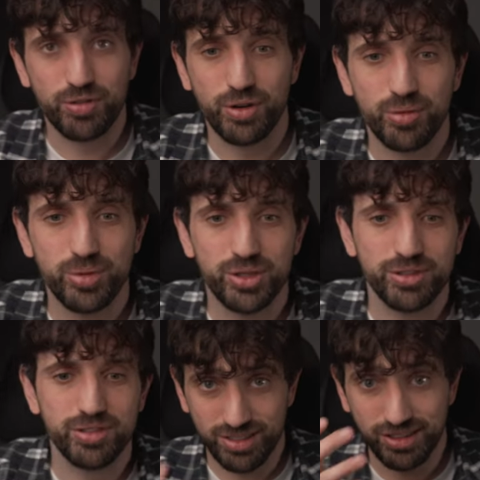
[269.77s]
of error
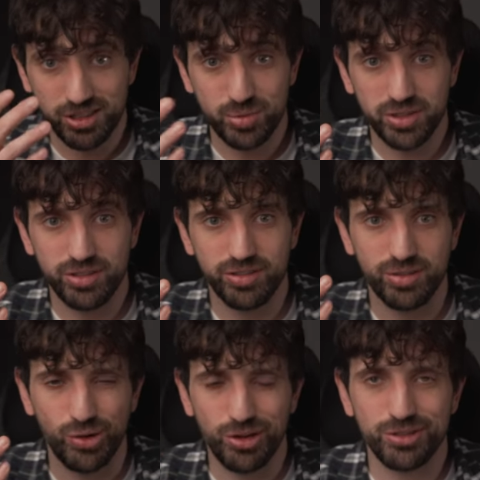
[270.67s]
because ChatGPT is
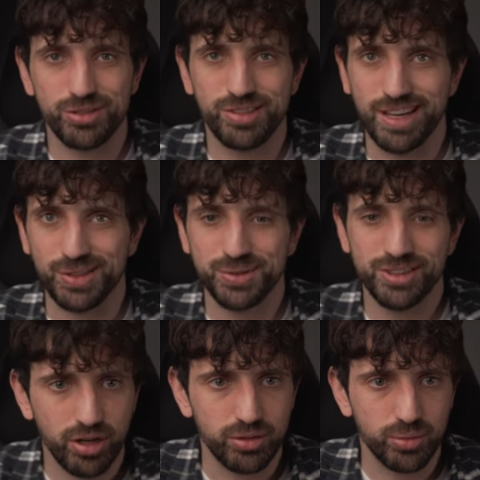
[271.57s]
a lot down.
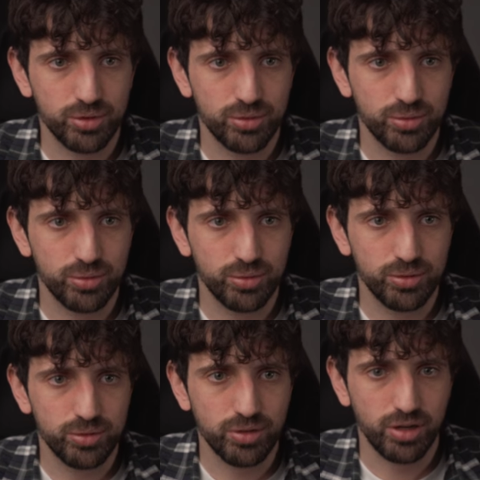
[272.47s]
I don't want to
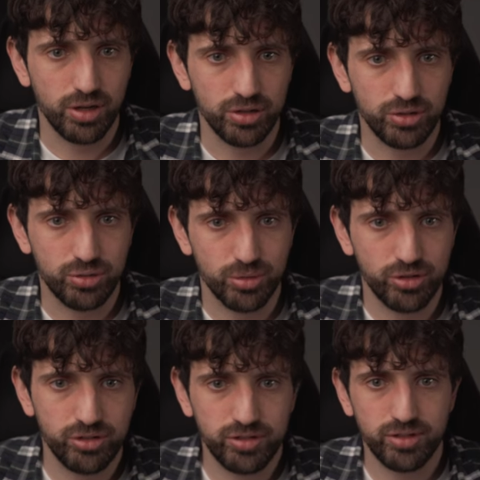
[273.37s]
lose too
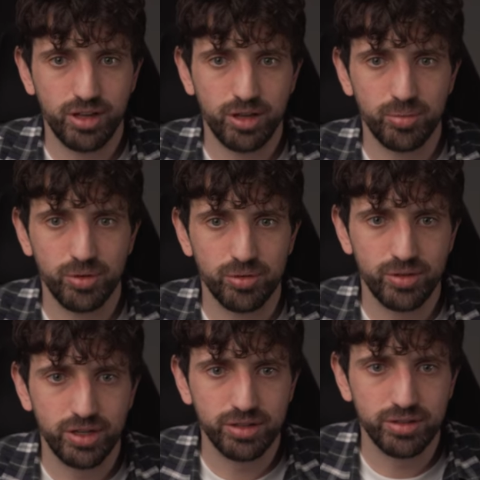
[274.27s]
much time on
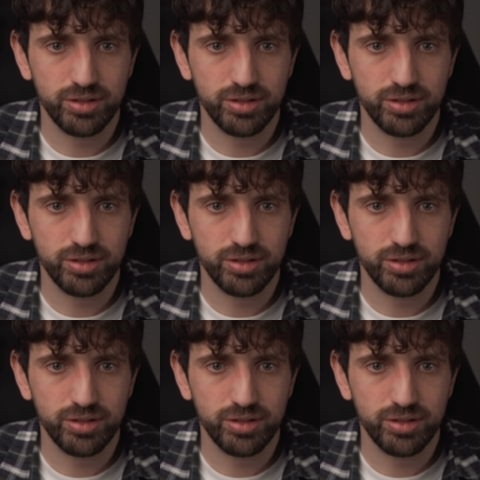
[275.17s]
that.